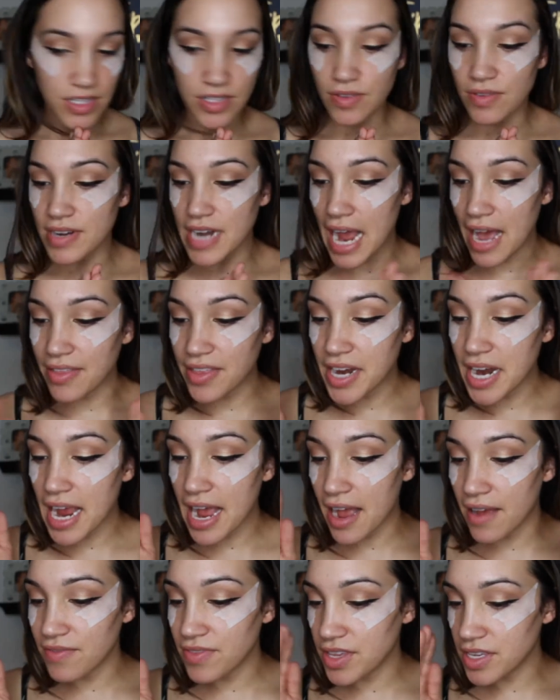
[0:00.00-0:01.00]
So now that I
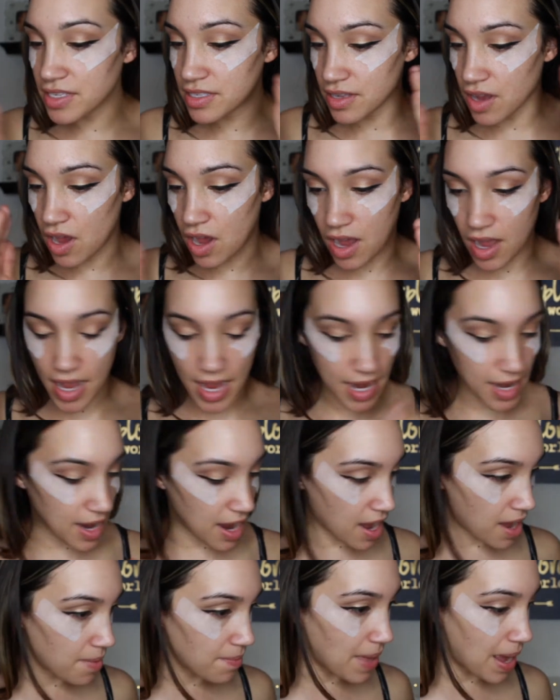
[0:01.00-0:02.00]
have this on,
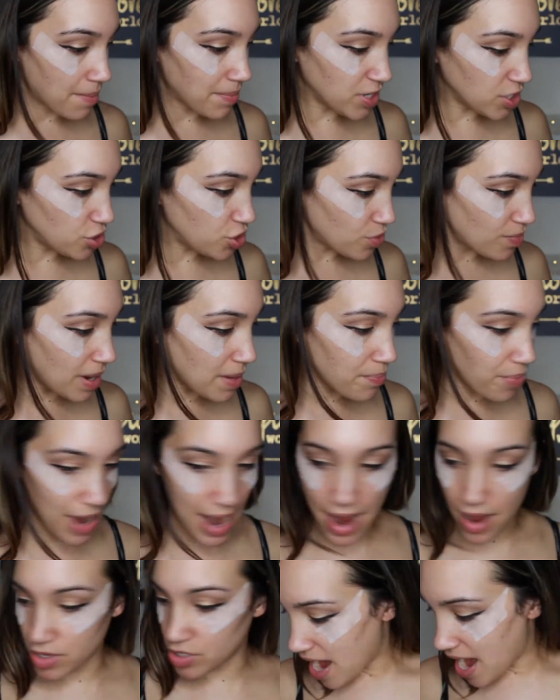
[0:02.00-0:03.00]
I'm going to do my
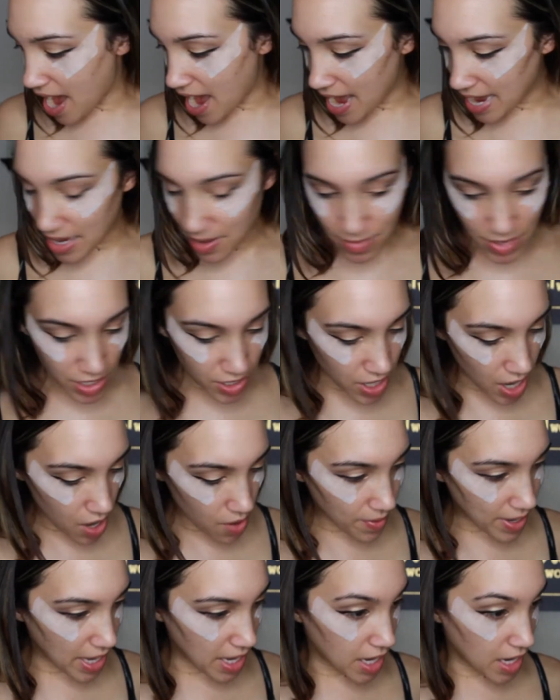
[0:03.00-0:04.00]
brows. I am going to
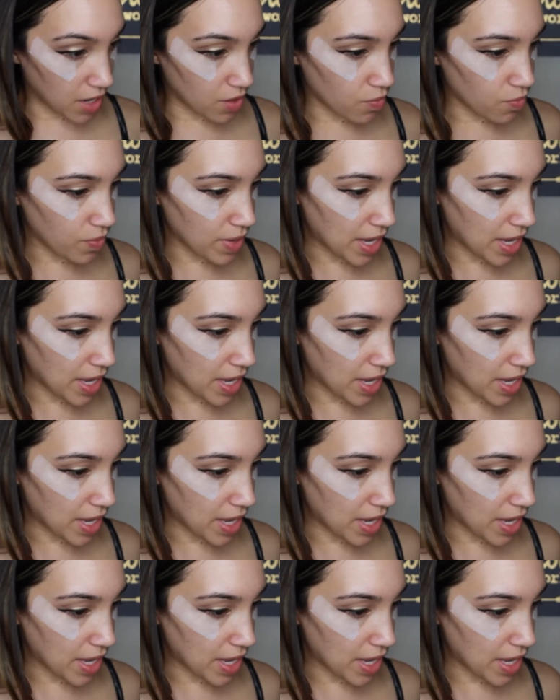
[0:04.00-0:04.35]
go in